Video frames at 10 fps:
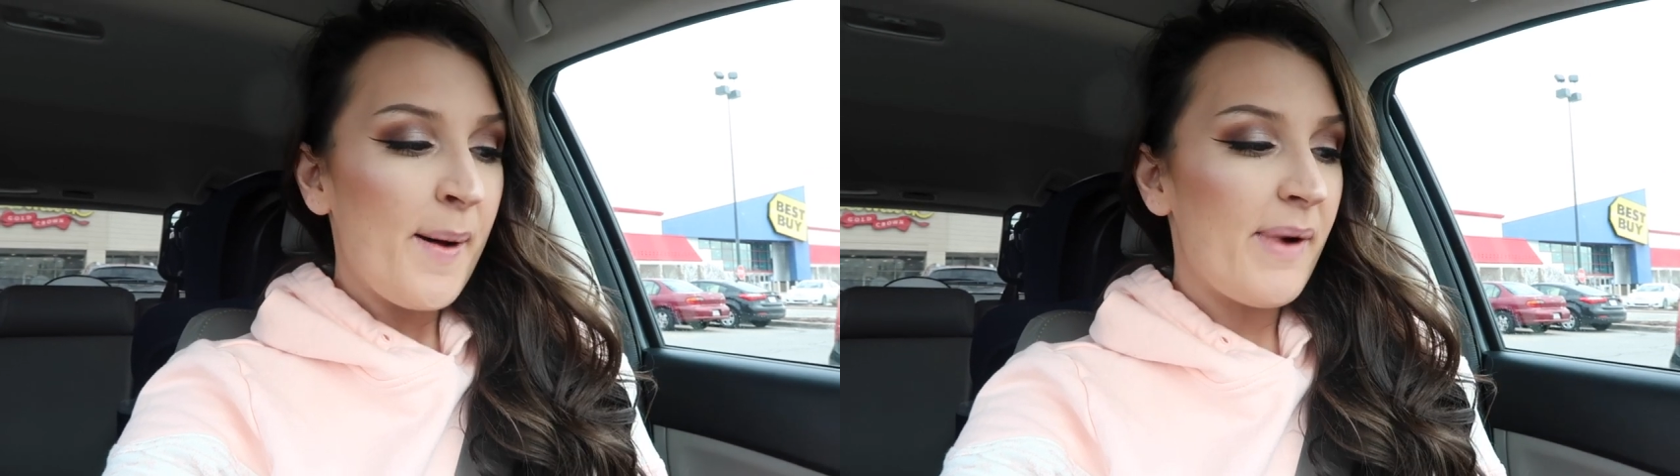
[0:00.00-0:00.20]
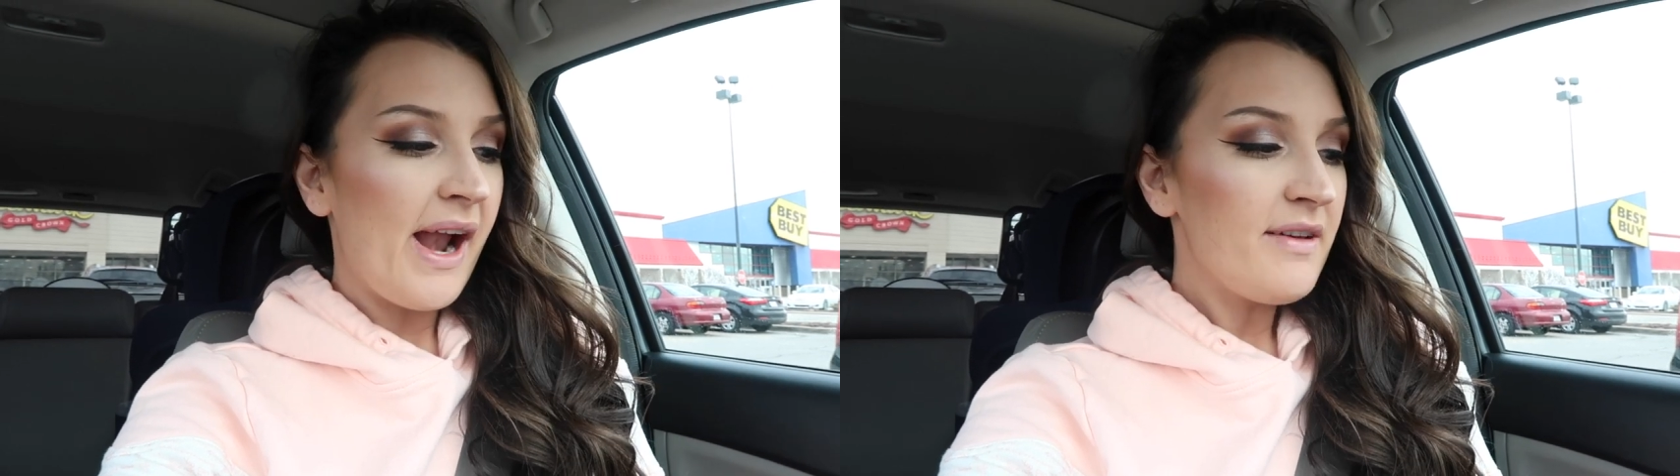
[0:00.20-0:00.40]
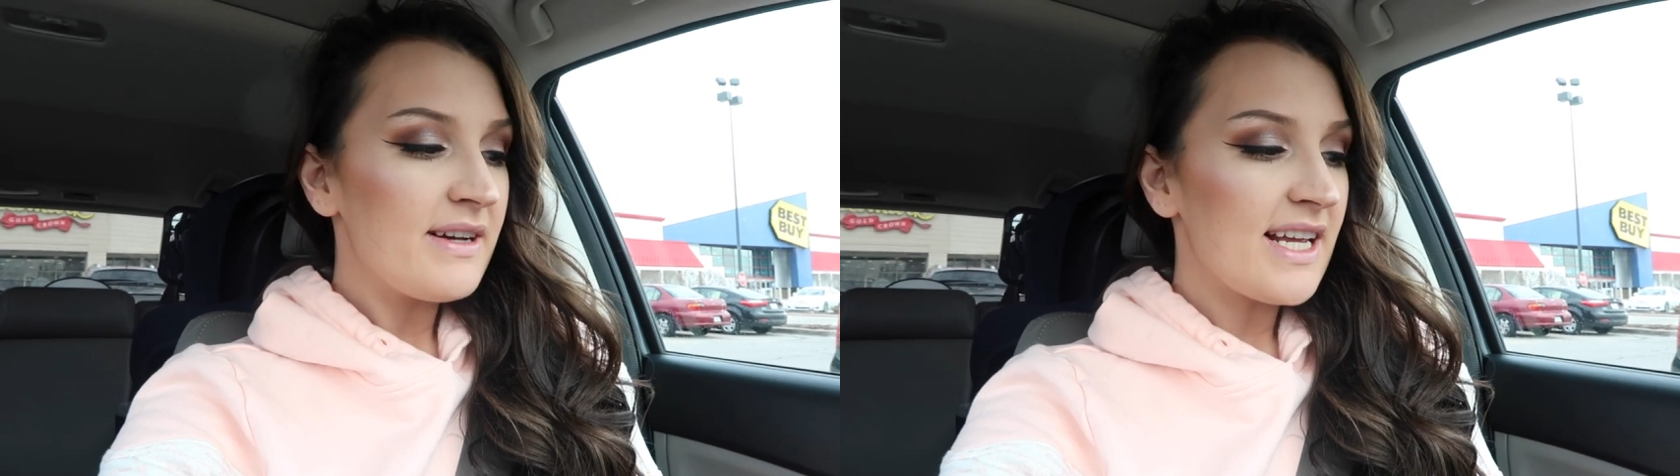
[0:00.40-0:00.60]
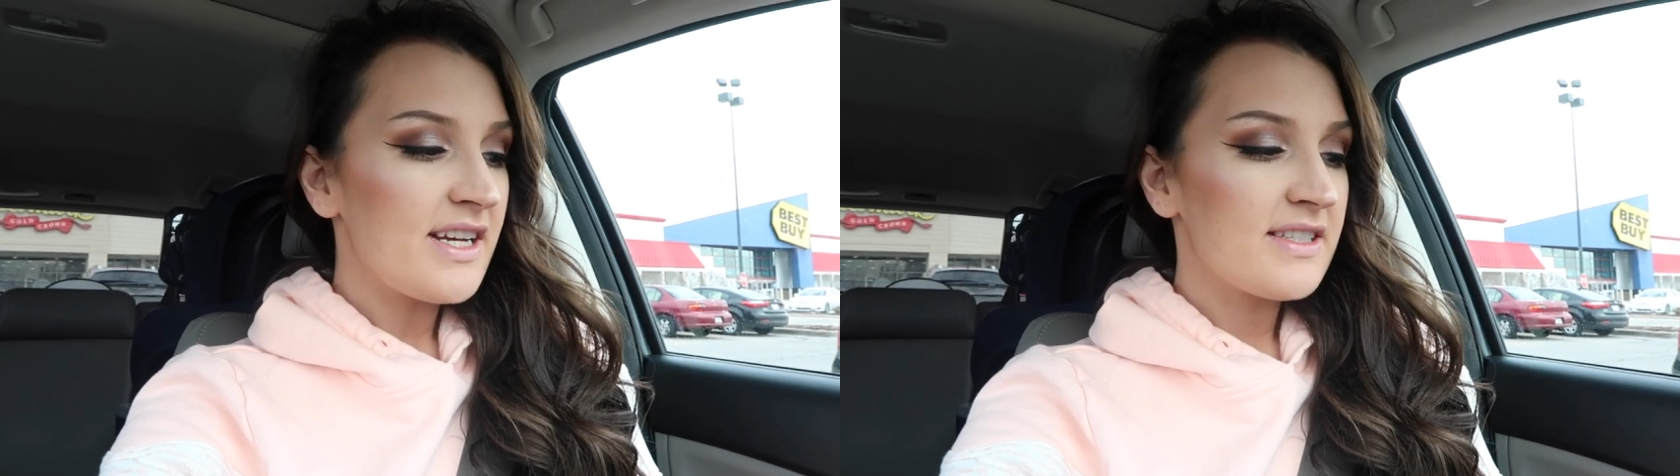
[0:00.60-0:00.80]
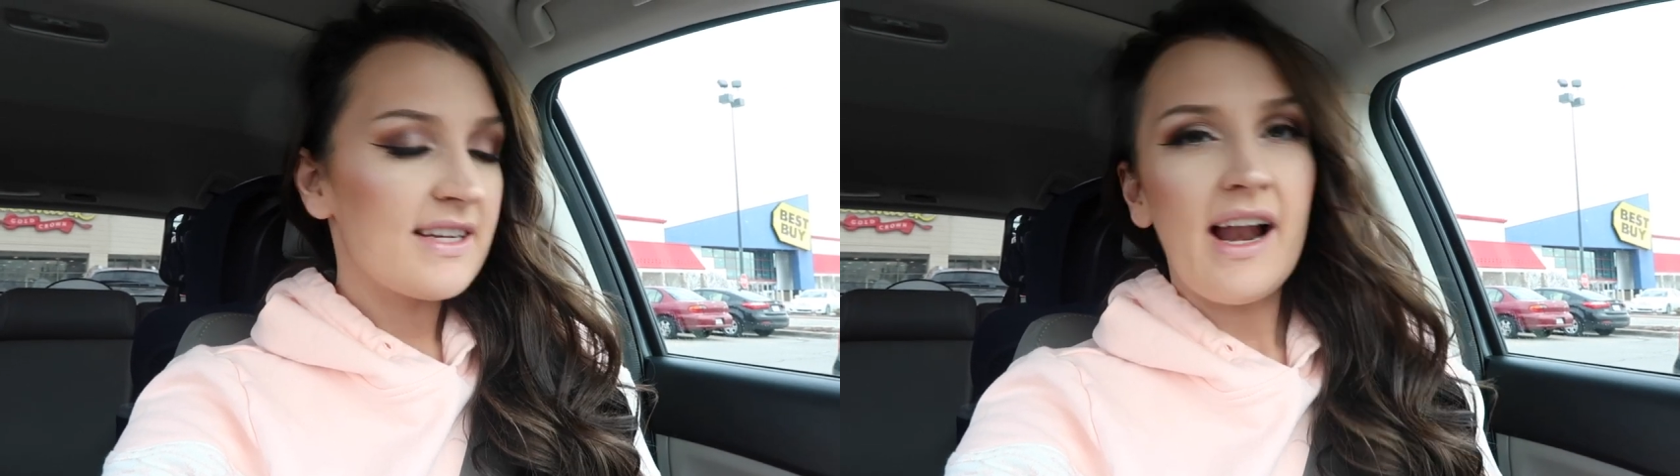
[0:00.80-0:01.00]
But anyways, I
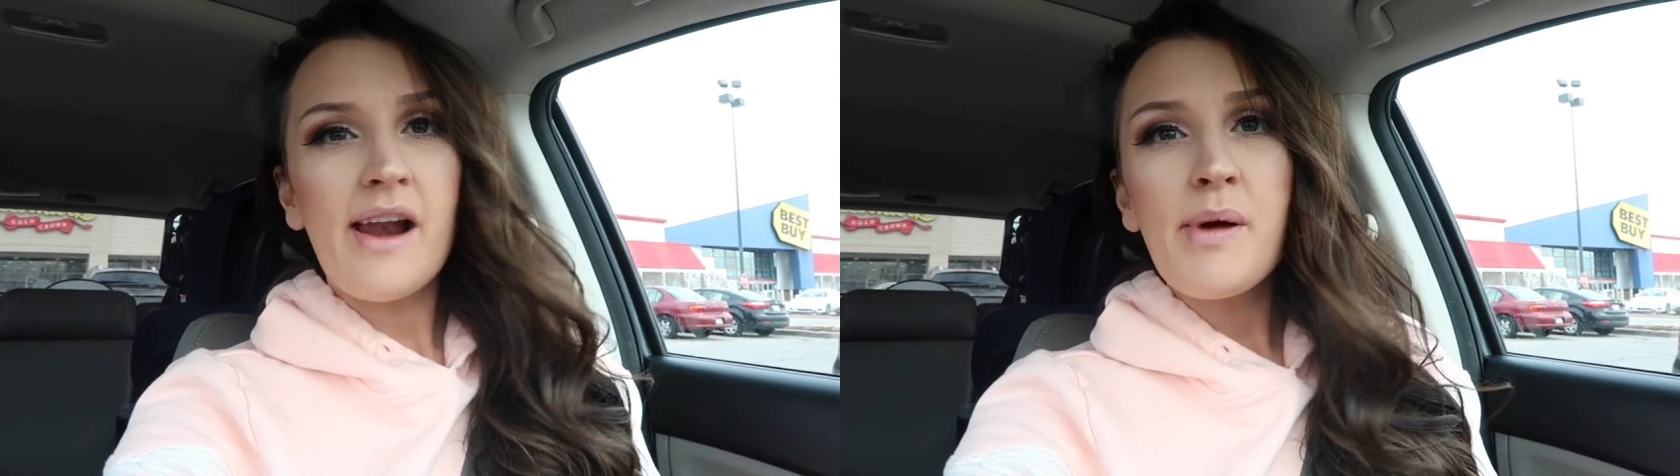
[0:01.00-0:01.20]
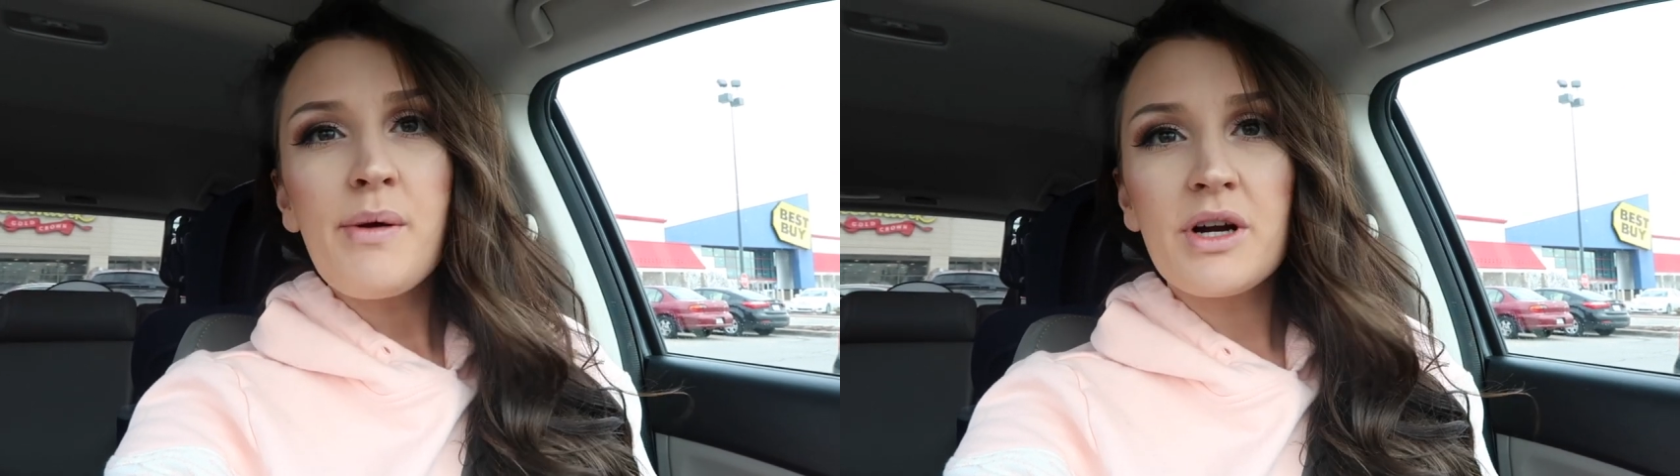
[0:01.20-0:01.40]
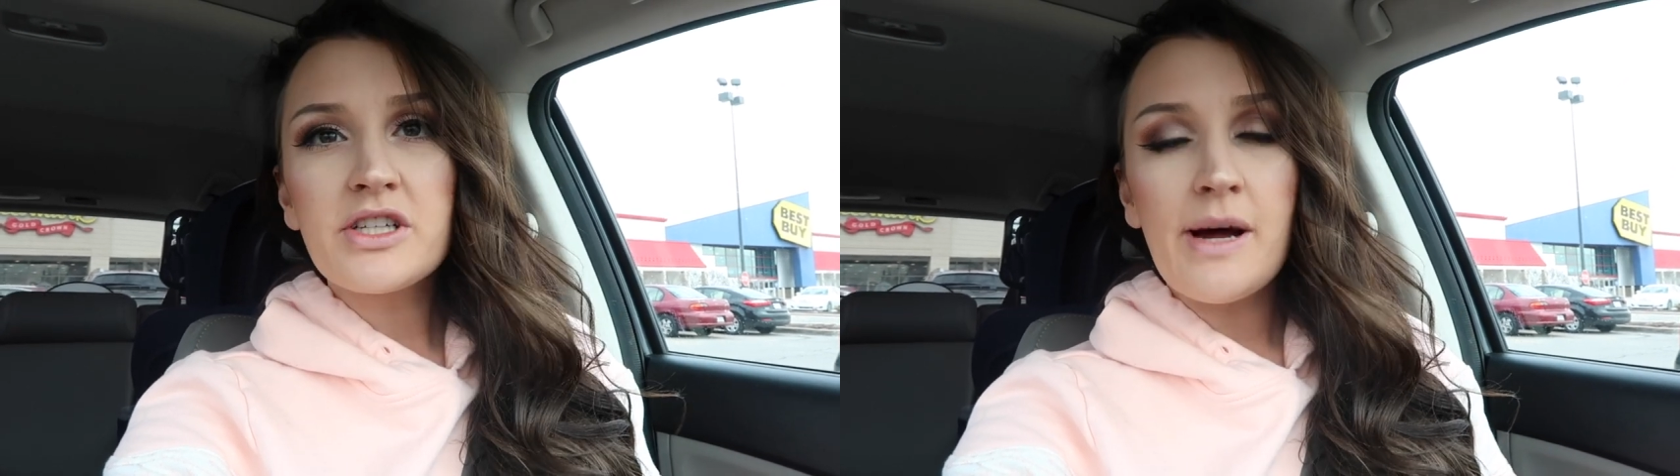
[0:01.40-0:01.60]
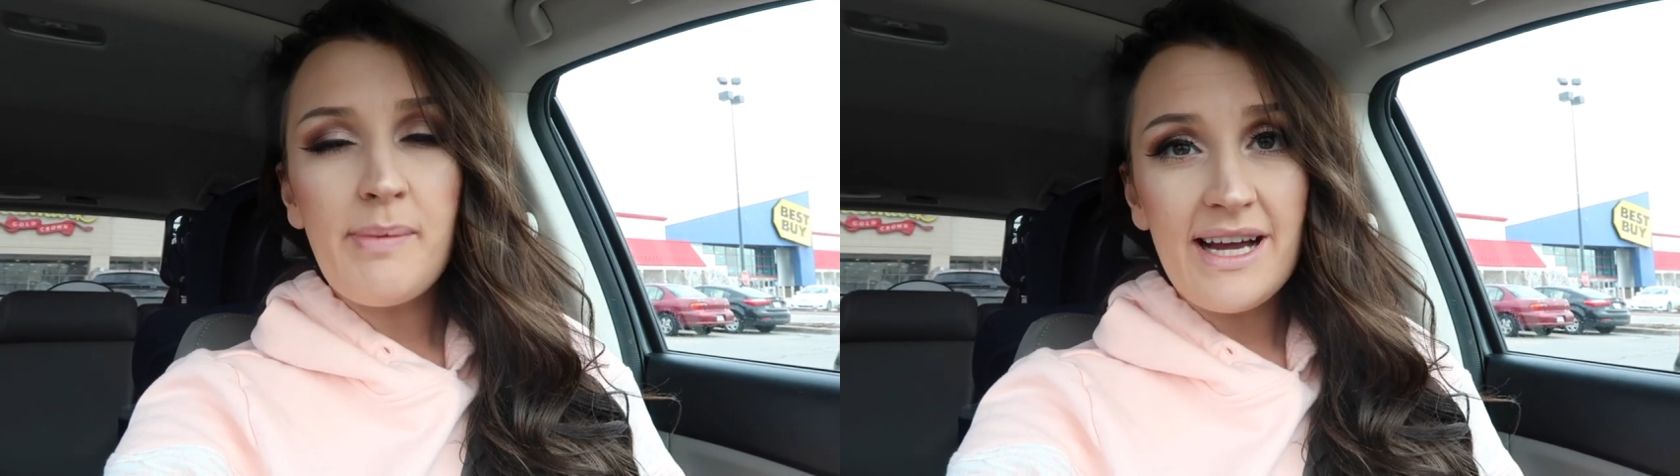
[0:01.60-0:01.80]
just got out of my workshop.